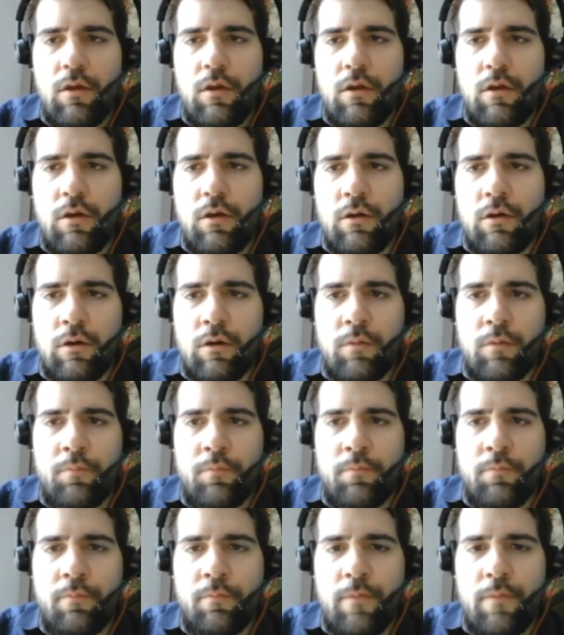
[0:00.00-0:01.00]

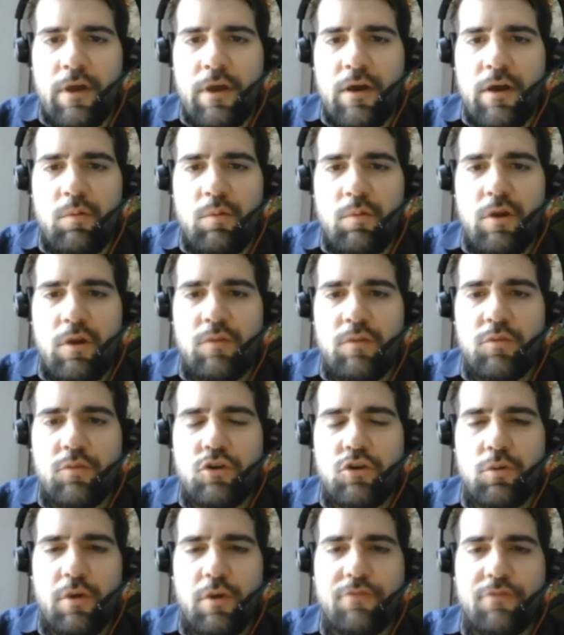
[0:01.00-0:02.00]
I played
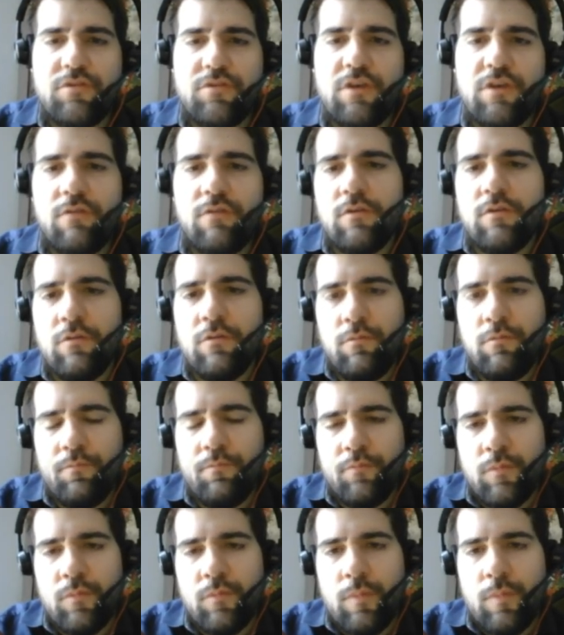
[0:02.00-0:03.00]
bishop f7
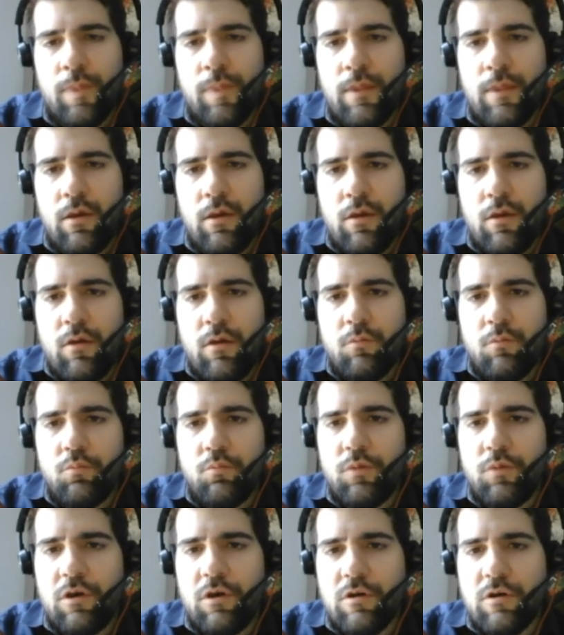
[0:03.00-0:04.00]

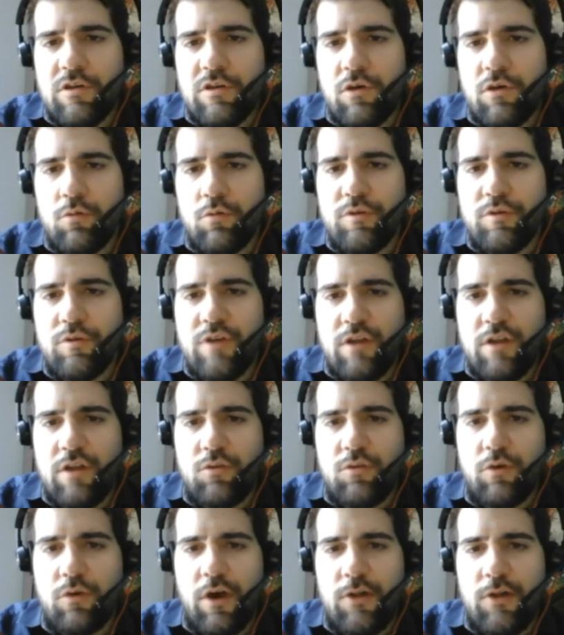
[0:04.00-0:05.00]
because I always had
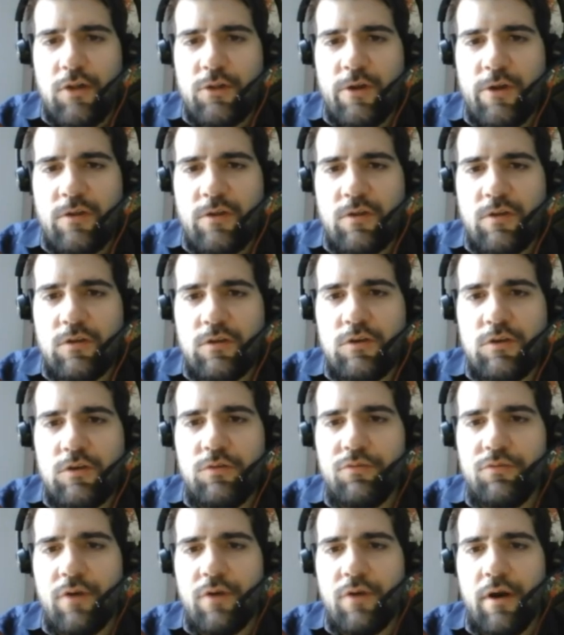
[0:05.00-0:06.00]
to calculate
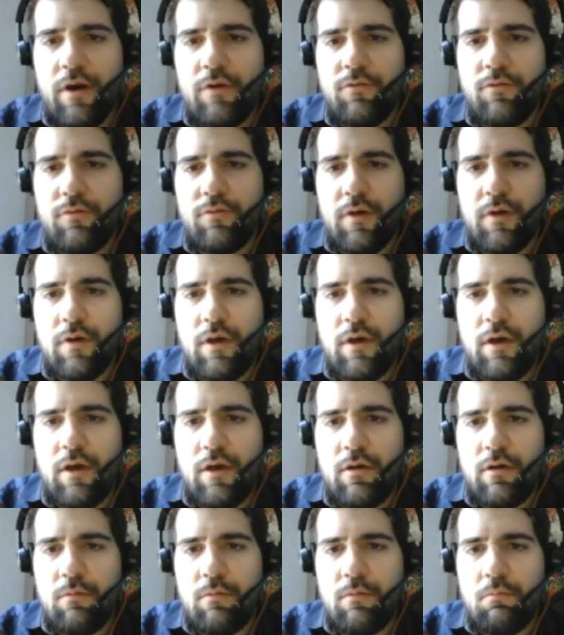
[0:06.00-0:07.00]
e5,
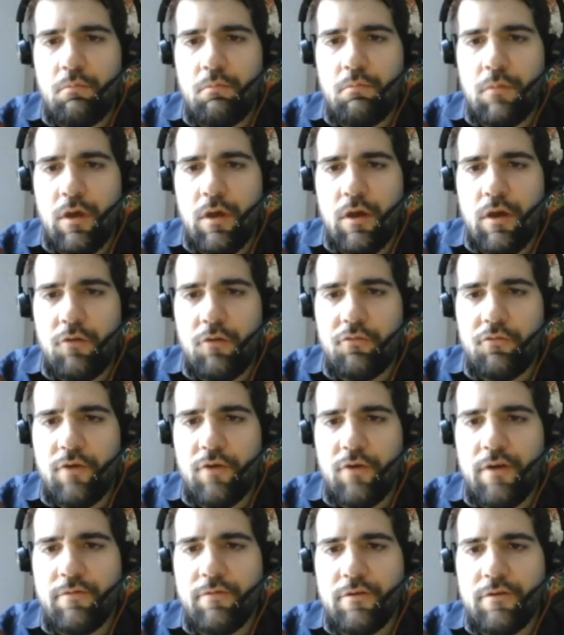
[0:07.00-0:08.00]

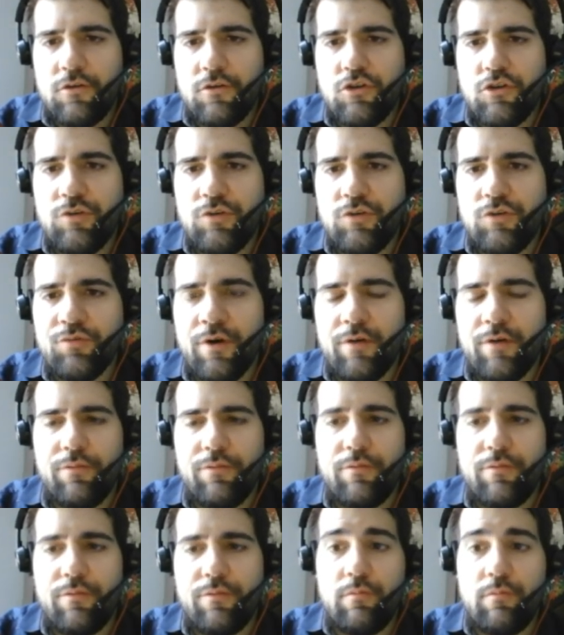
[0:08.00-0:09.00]
f5, and g5,
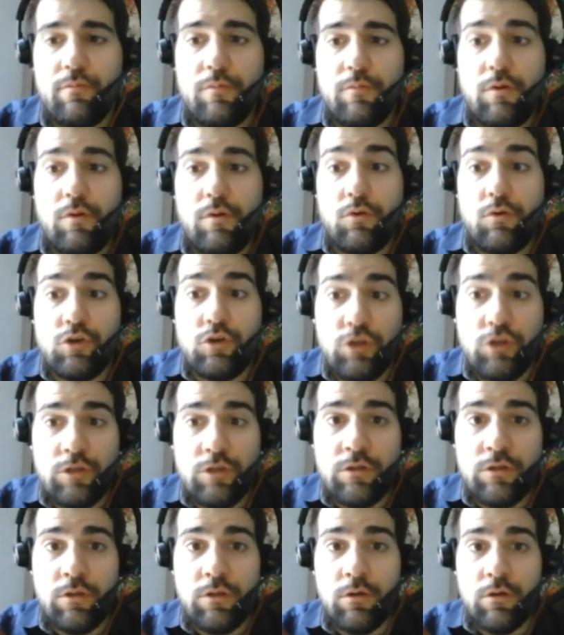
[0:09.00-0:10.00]
which
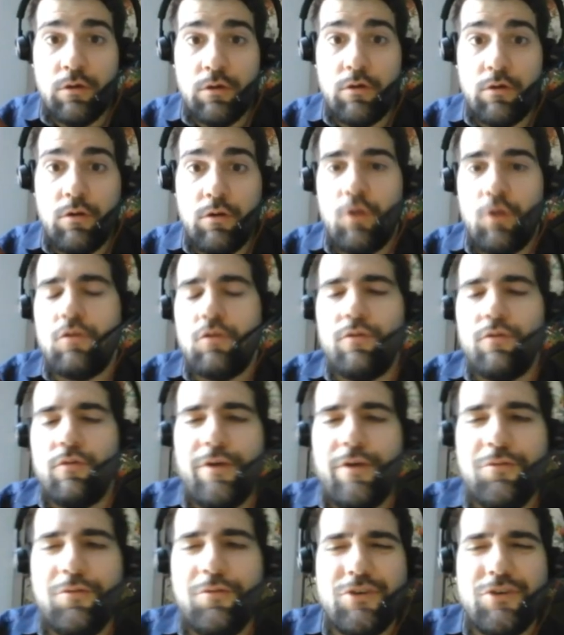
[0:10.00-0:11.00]
needed a lot of
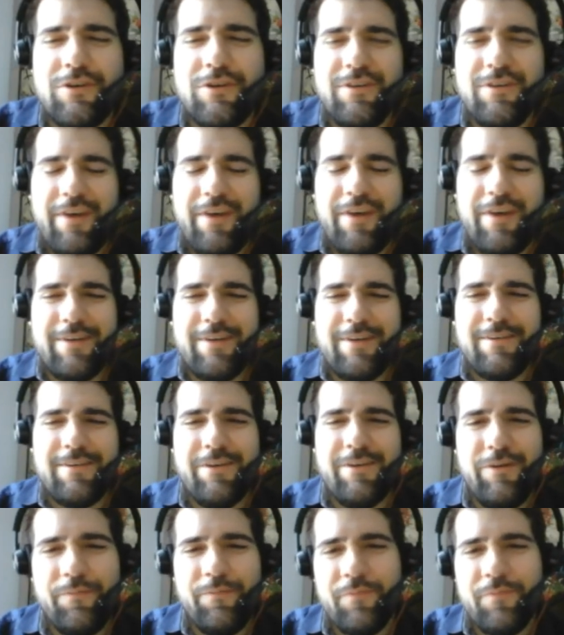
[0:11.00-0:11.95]
energy, actually.